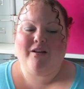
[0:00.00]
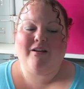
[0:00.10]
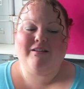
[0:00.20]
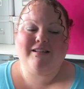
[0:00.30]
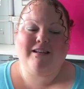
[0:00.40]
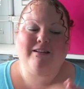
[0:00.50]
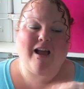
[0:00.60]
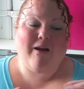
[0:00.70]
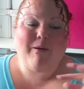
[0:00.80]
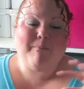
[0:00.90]
And I said,
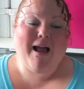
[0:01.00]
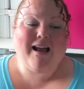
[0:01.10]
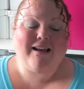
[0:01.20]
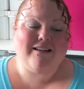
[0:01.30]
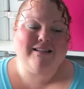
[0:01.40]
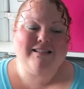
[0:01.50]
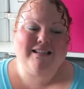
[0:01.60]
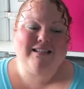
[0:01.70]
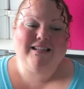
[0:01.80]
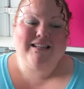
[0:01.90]
Kate went back and I said,